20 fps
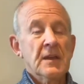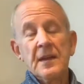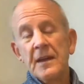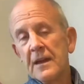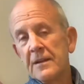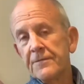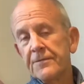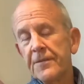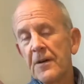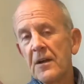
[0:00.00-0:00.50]

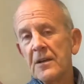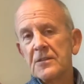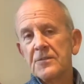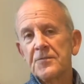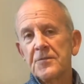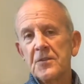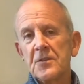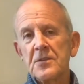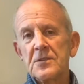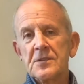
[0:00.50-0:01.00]
And vice
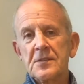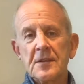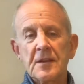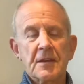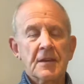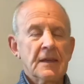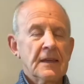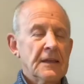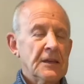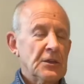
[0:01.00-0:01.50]

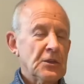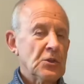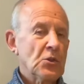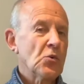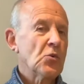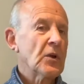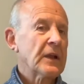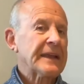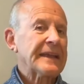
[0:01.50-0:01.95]
versa, you're